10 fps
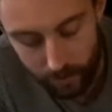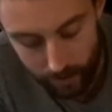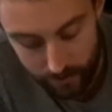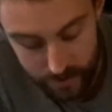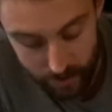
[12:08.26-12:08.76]

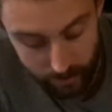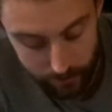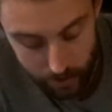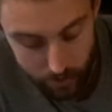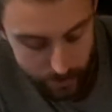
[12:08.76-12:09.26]
I've still never
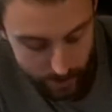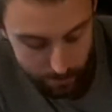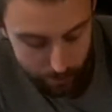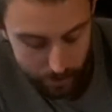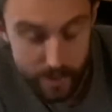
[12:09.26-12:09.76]
used that,
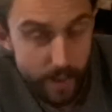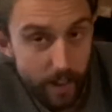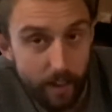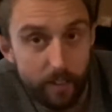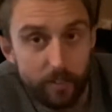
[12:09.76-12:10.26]
but it's
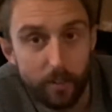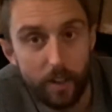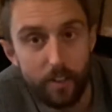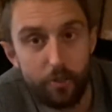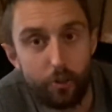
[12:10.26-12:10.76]
there, and
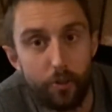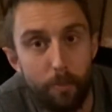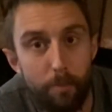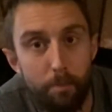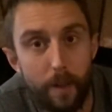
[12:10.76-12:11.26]
it's just a
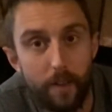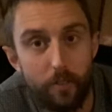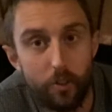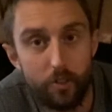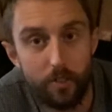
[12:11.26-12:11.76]
bigger
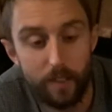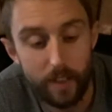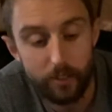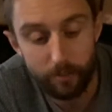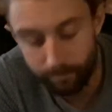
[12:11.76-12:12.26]
version of
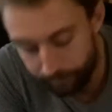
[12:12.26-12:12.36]
this.